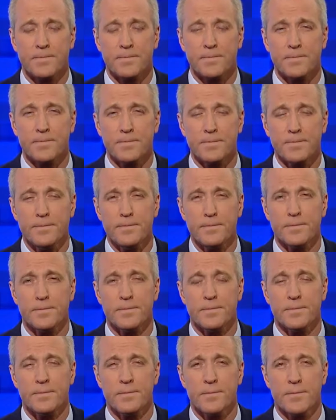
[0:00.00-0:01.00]

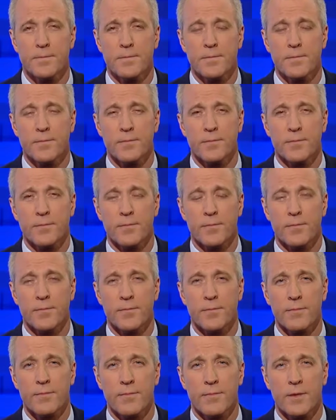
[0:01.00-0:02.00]

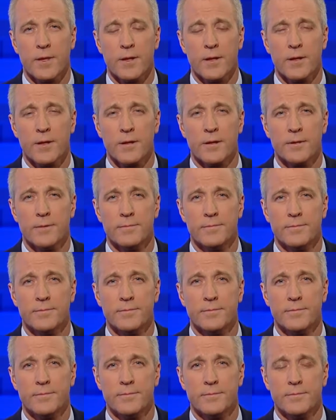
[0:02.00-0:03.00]

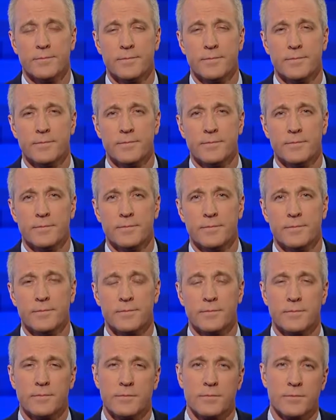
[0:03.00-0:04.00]

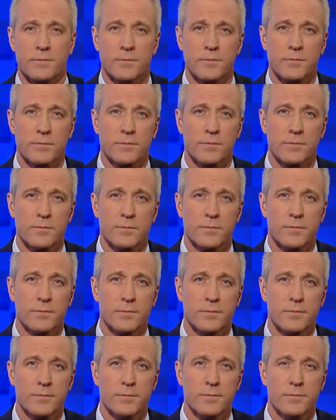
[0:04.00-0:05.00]

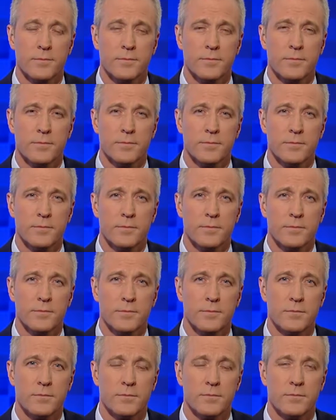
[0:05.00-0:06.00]

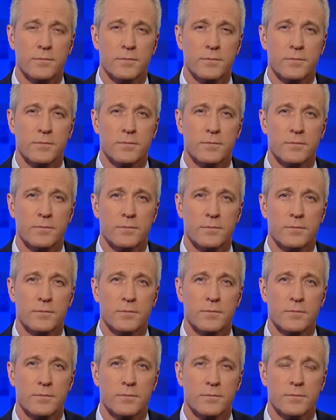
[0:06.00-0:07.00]

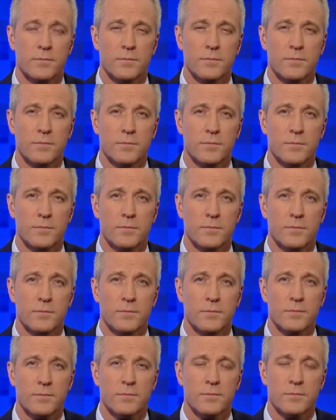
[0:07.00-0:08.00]
(silent)